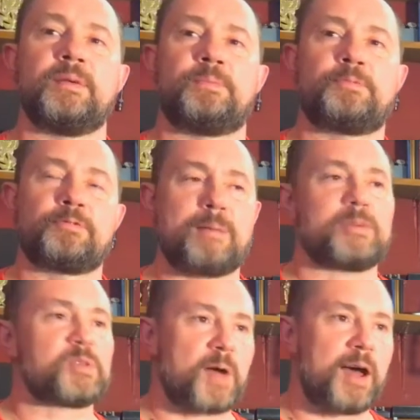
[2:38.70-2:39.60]

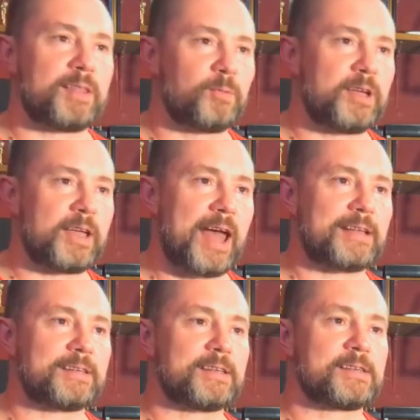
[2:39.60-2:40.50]
premise behind the
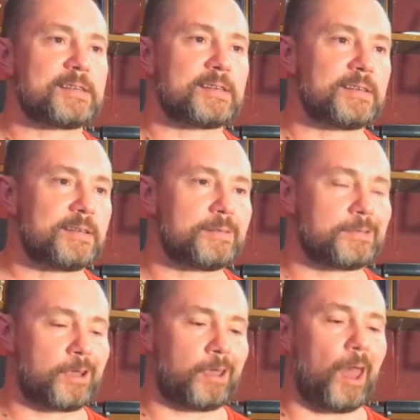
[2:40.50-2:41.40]
weekend is
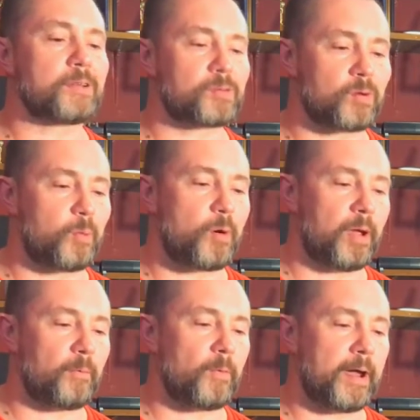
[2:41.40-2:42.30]
to get to a
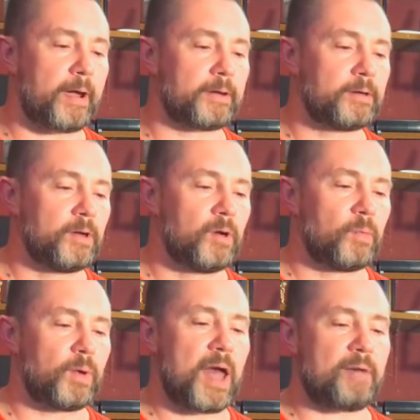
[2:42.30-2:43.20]
point where
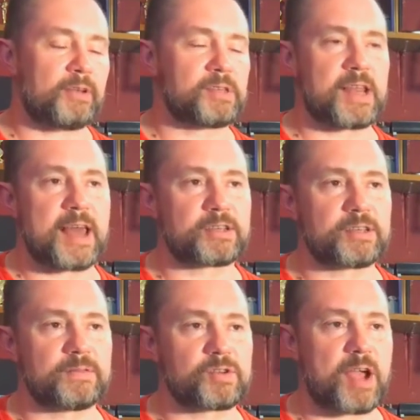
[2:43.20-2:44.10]
we have a selection
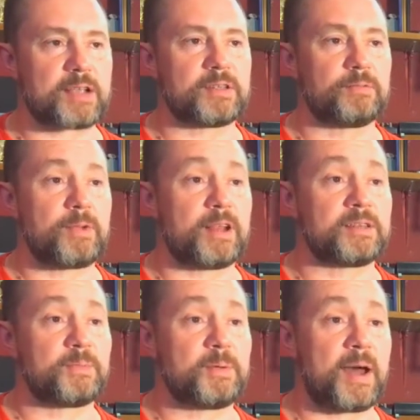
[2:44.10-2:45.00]
of tracks that are ready to
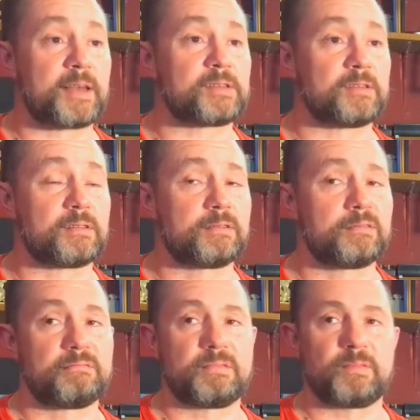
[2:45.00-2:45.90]
be mastered,
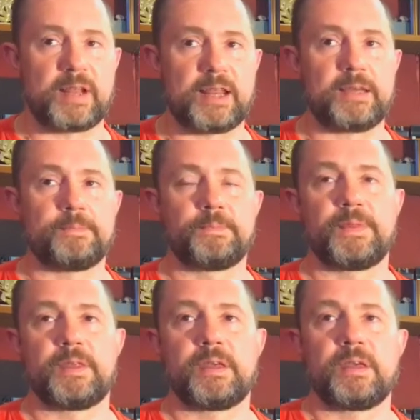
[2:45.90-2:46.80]
really.
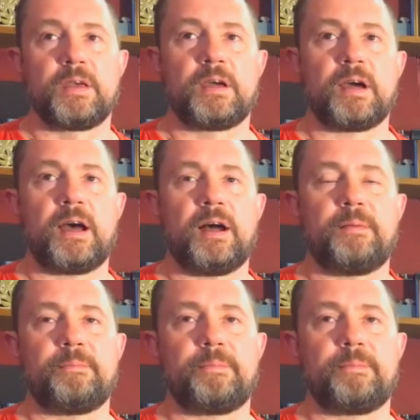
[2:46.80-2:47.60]
And